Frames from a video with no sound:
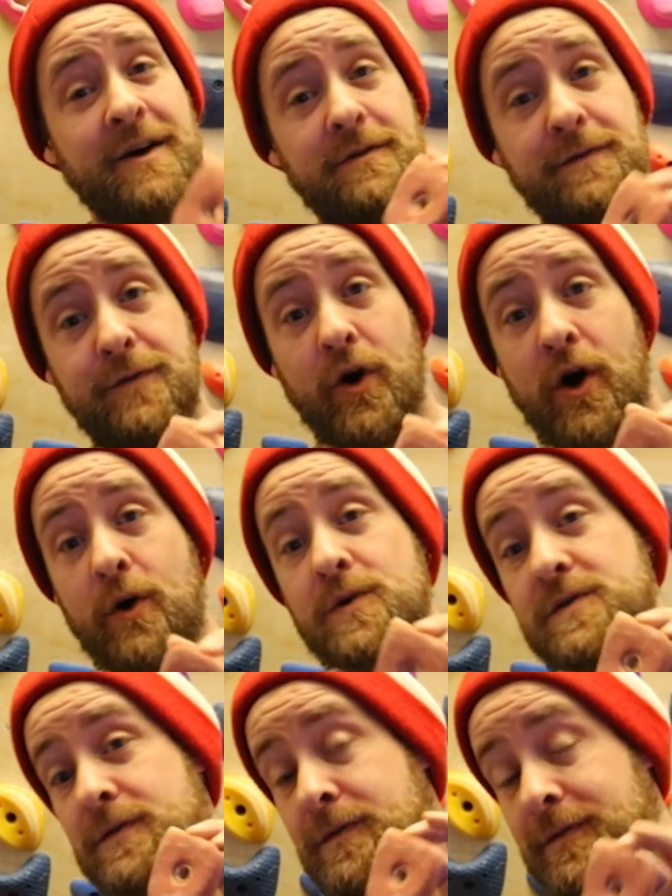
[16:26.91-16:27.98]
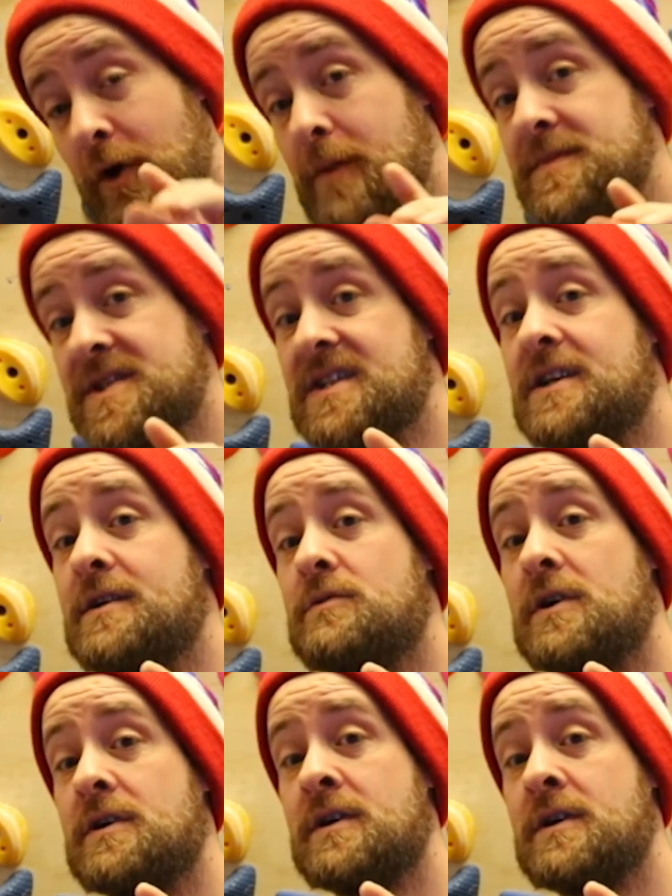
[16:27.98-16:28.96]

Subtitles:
footholds from StickyRock